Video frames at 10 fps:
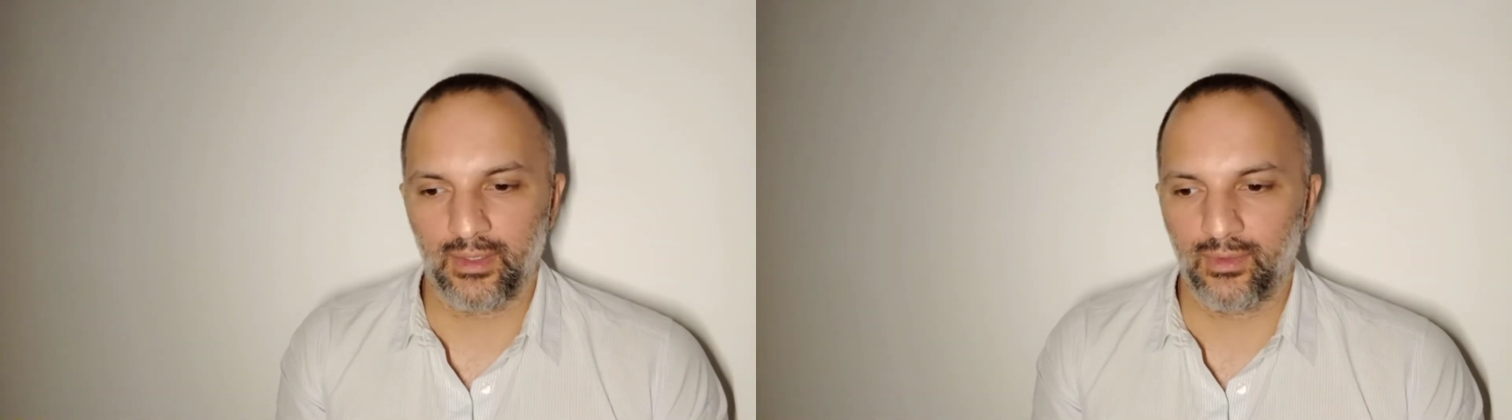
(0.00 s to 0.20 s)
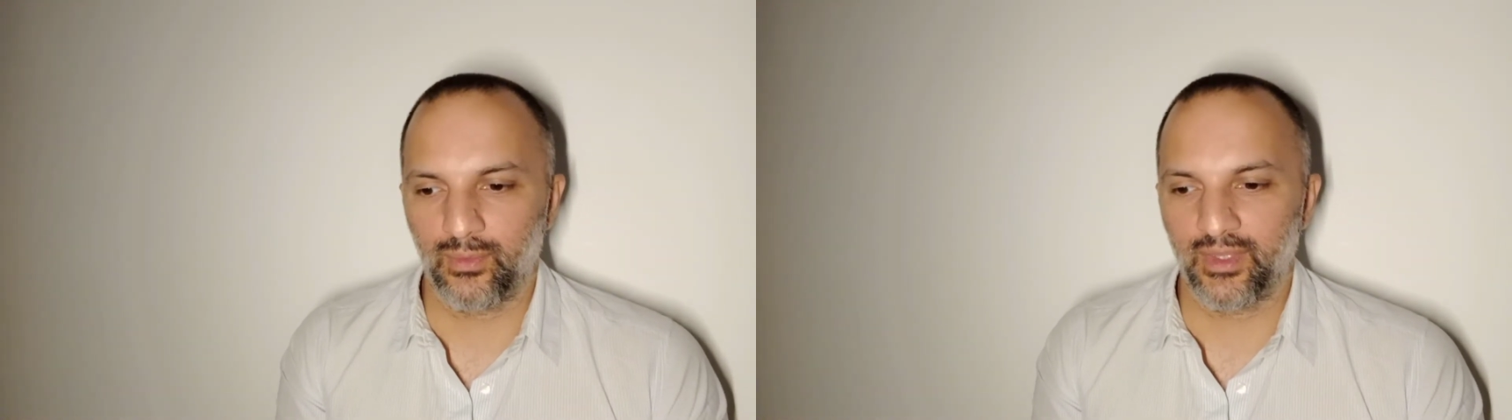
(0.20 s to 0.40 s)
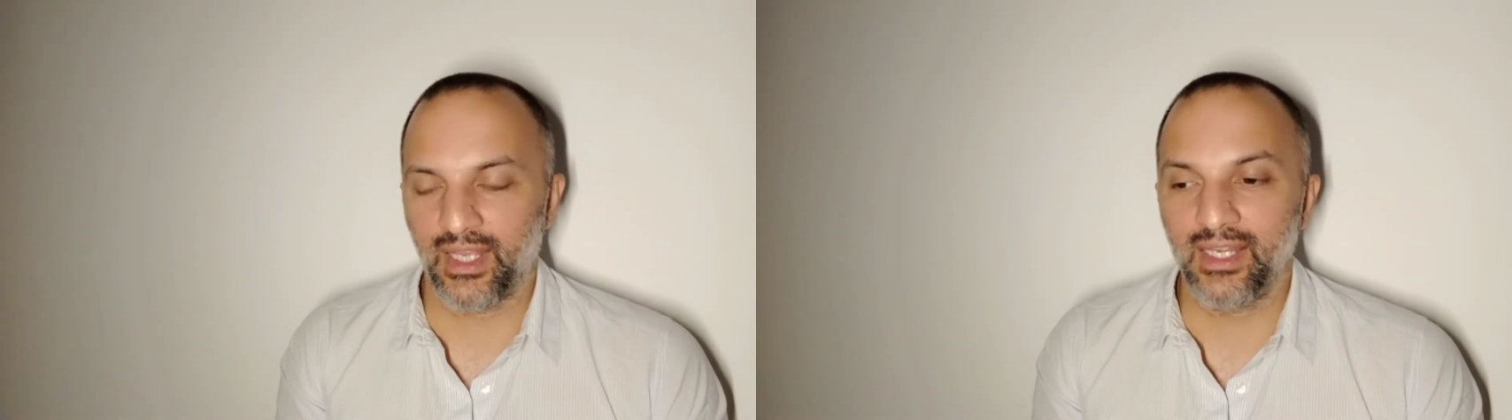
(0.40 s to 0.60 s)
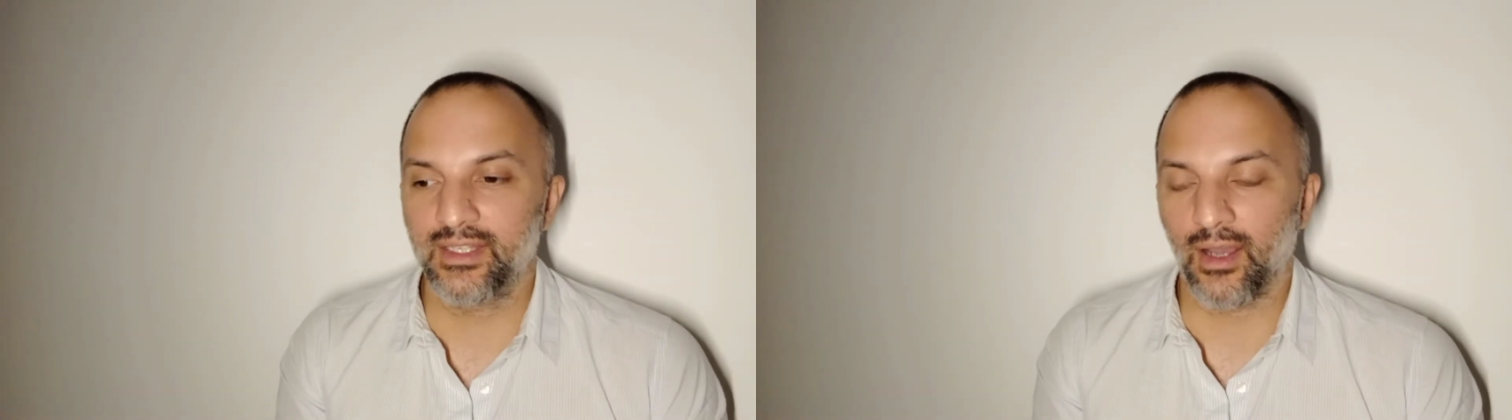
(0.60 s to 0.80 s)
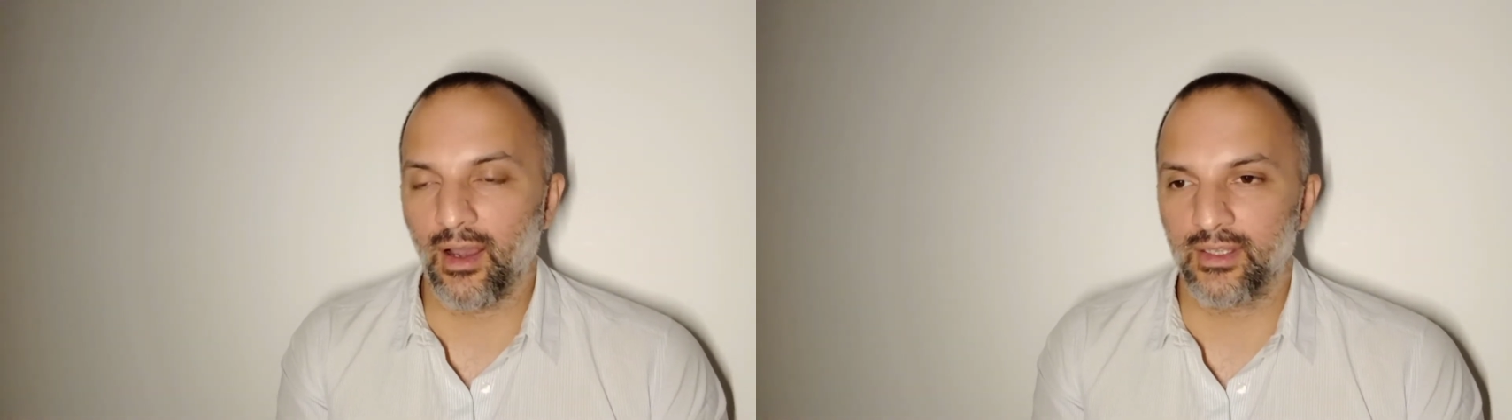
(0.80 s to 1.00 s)
with any
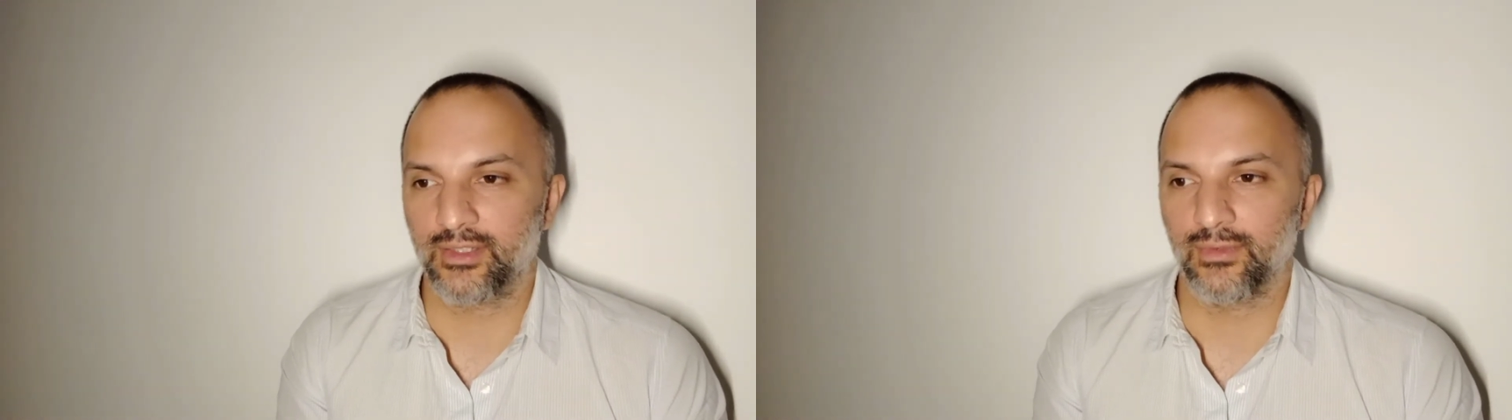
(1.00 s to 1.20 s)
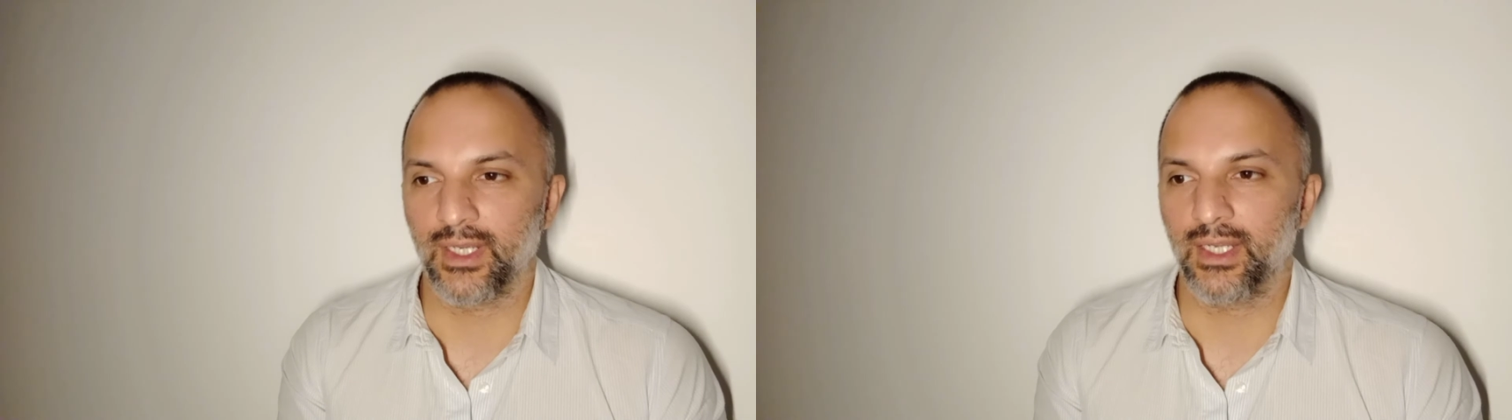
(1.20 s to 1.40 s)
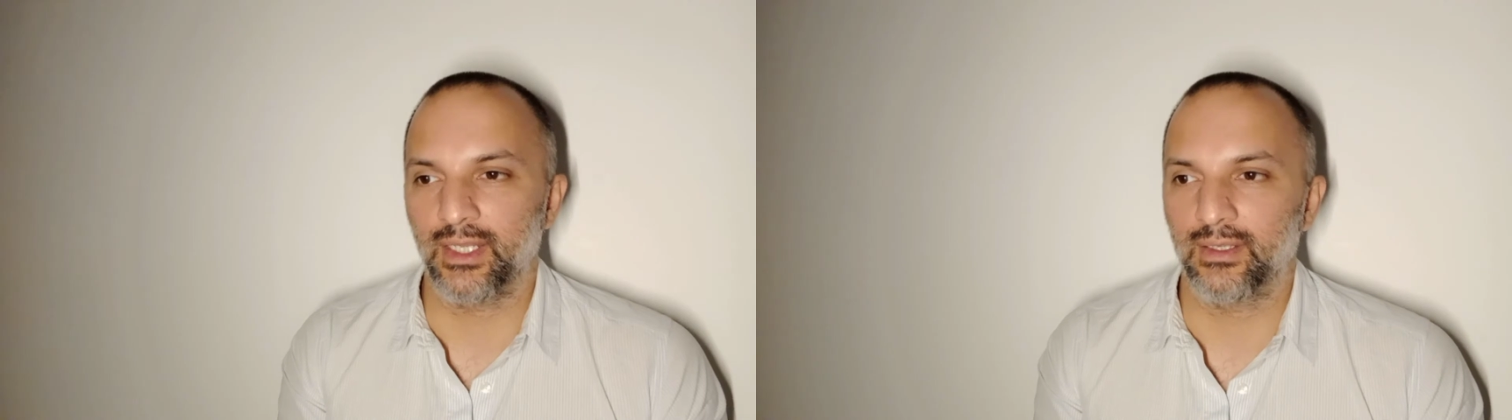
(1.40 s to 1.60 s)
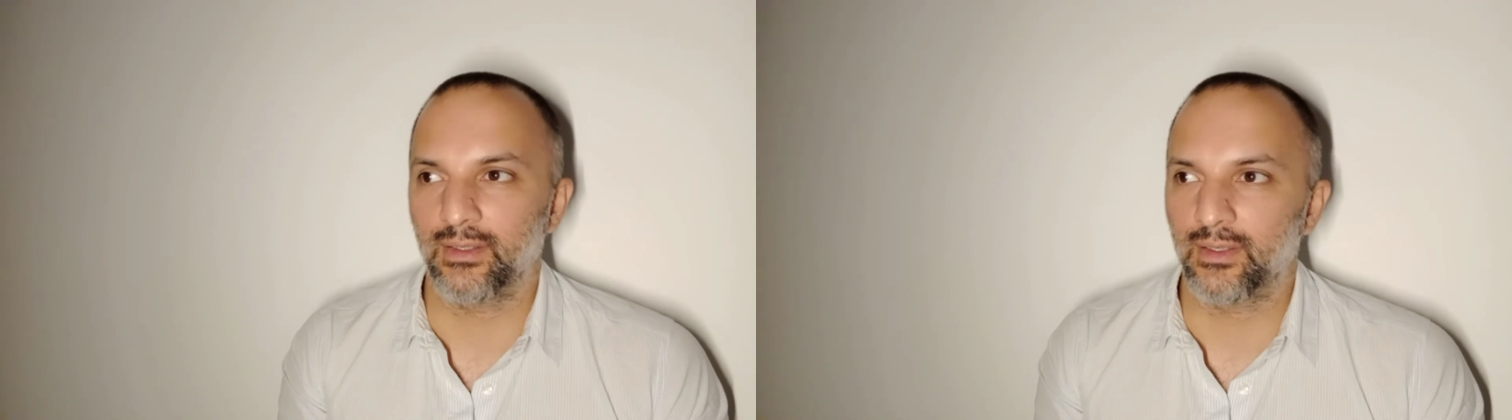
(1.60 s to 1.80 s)
task, really, you know,